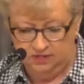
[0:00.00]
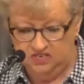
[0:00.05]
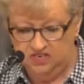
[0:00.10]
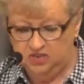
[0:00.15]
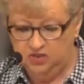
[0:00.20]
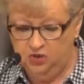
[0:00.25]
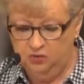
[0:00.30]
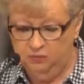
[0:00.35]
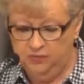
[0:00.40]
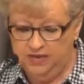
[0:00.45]
Do
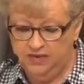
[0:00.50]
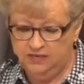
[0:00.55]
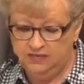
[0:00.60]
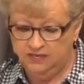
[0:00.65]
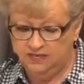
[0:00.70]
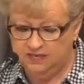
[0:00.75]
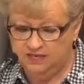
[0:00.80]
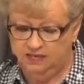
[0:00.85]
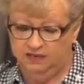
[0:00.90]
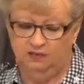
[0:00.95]
you mean
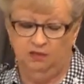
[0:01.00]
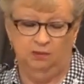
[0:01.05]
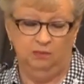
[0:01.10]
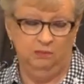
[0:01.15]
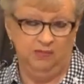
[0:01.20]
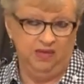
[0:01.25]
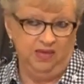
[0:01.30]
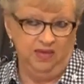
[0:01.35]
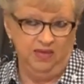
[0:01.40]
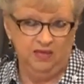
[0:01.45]
to kill
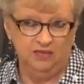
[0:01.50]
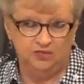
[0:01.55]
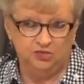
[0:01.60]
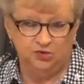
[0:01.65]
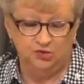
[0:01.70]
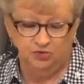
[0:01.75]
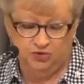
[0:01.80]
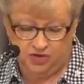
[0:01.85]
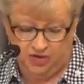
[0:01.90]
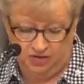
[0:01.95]
me
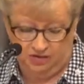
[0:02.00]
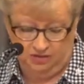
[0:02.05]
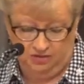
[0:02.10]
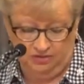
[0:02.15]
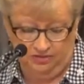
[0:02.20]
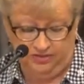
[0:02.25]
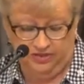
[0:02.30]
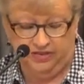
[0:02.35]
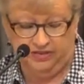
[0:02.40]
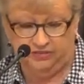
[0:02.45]
as you
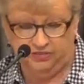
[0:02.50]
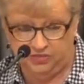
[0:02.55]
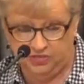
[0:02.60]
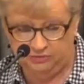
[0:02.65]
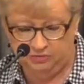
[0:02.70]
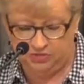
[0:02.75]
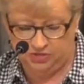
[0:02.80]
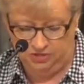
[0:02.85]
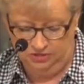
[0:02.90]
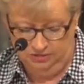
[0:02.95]
killed the
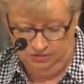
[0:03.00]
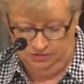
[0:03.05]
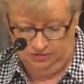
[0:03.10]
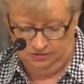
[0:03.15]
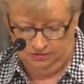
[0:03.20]
Egyptian?"